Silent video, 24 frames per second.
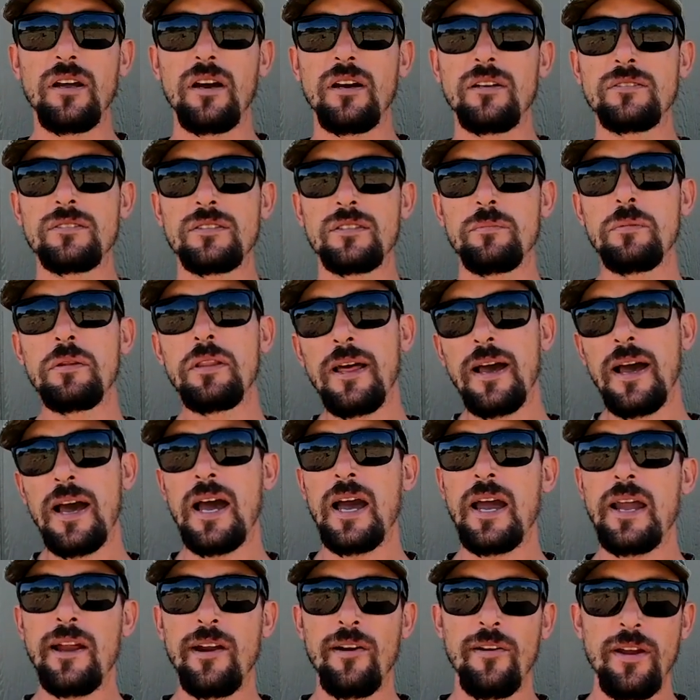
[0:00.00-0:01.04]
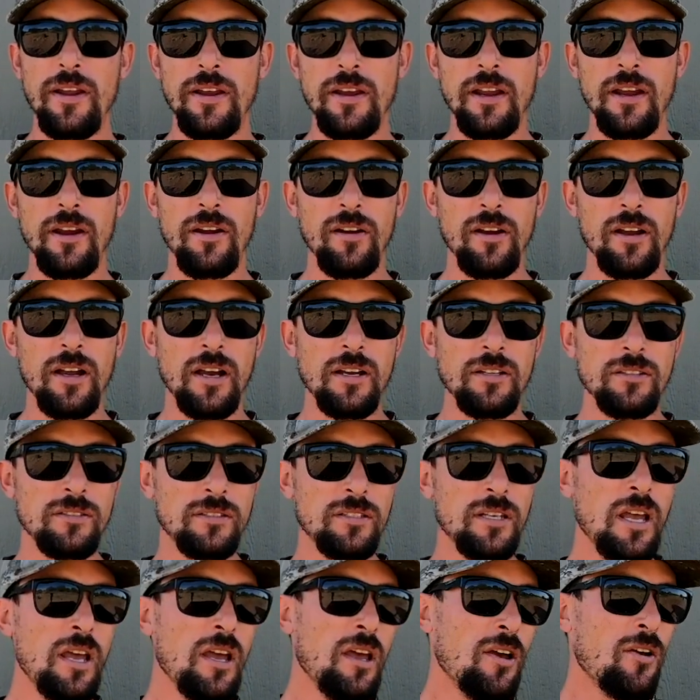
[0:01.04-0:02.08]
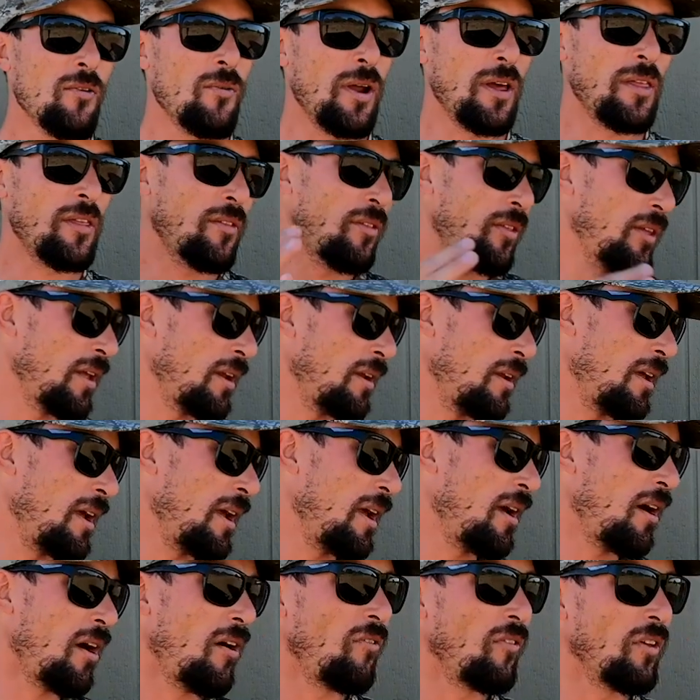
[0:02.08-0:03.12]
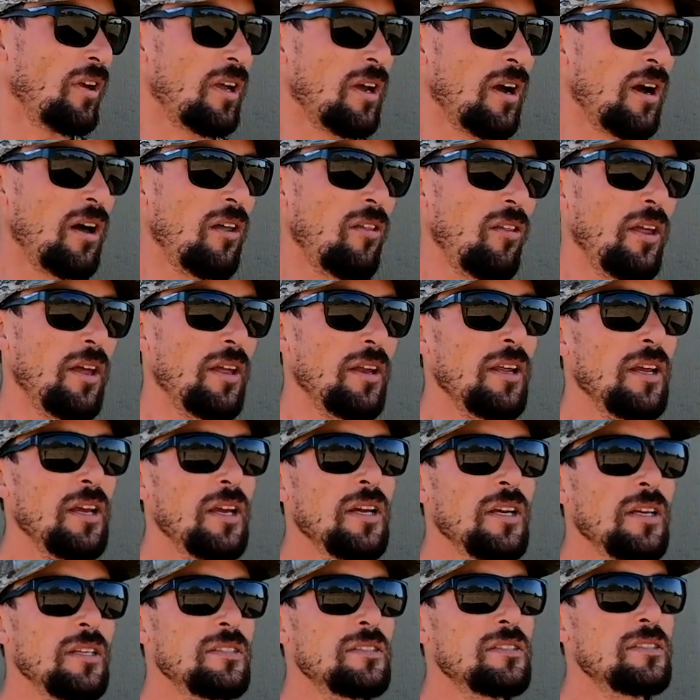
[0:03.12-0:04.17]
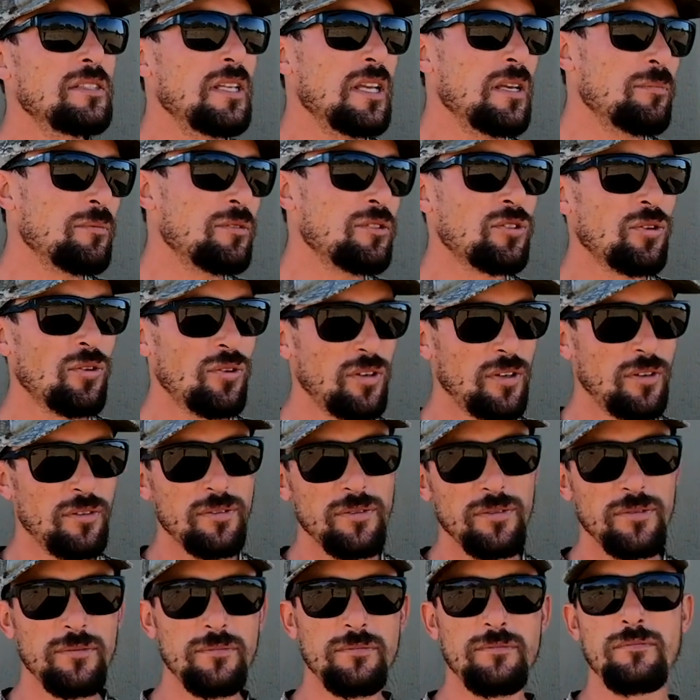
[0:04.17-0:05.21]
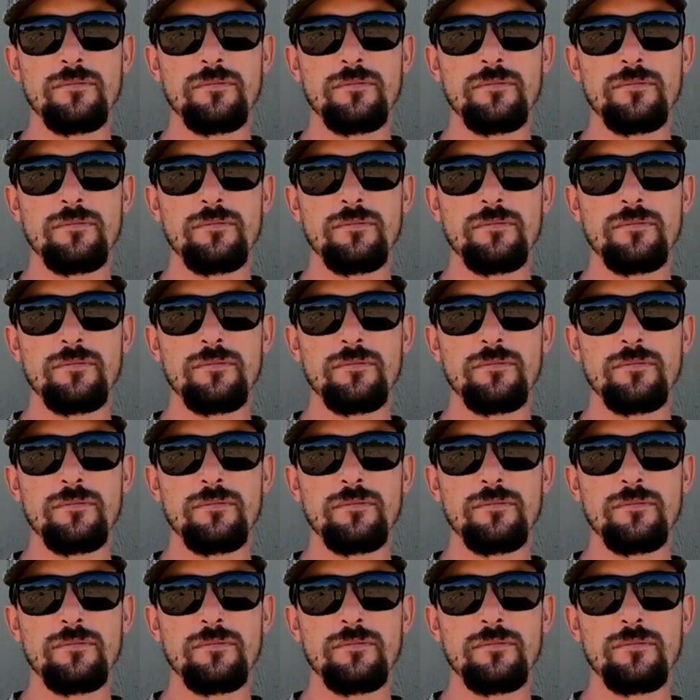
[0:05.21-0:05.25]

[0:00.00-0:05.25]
on some of the higher end air guns rather than on the Gauntlet. Seems sort of,